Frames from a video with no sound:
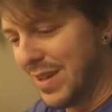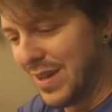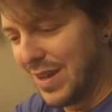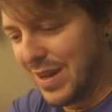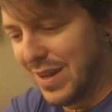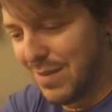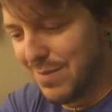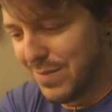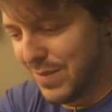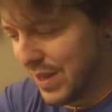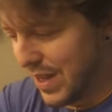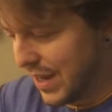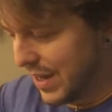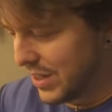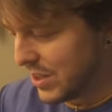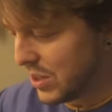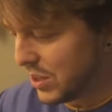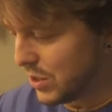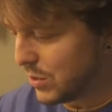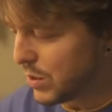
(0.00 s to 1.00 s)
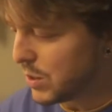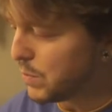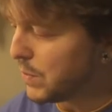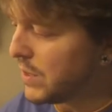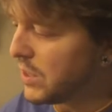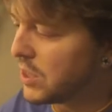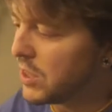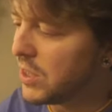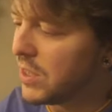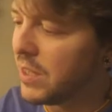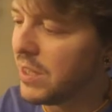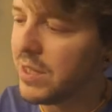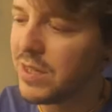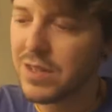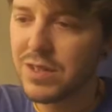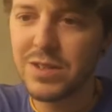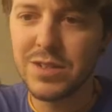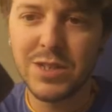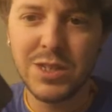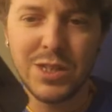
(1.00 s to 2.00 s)
Um, and it's U S B C
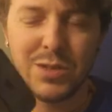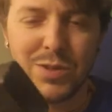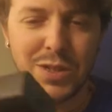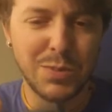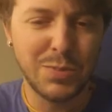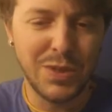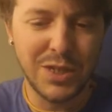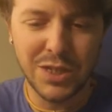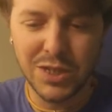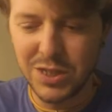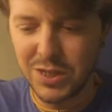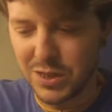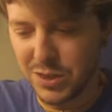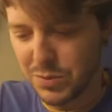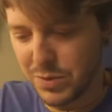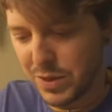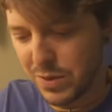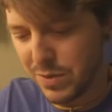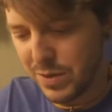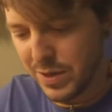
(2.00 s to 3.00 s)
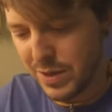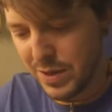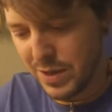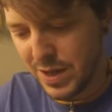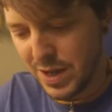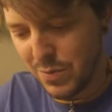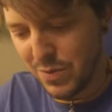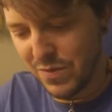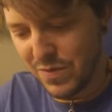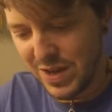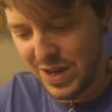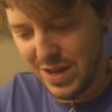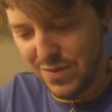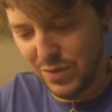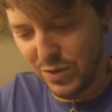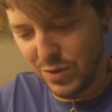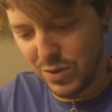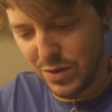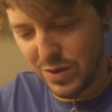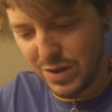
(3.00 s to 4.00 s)
to U S B C as well. And we've
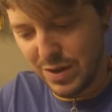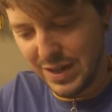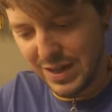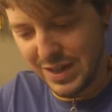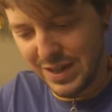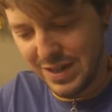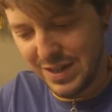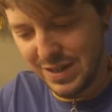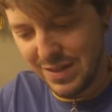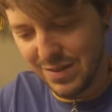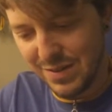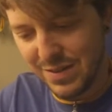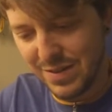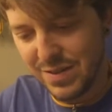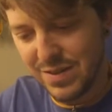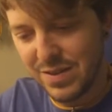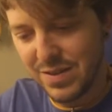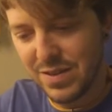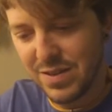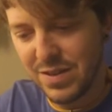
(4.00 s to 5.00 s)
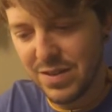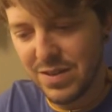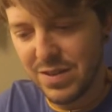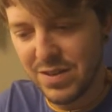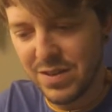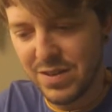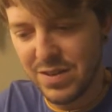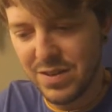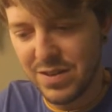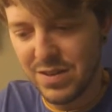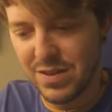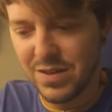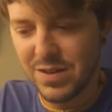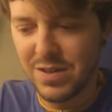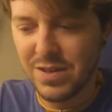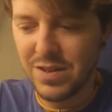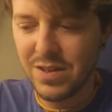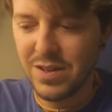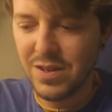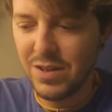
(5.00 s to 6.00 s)
even got like a little... Oh,
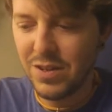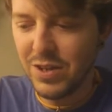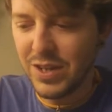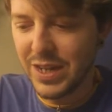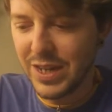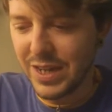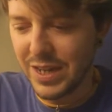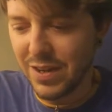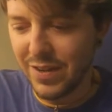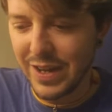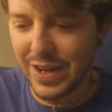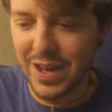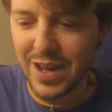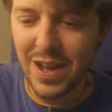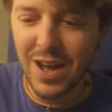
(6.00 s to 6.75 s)
look at it. Like,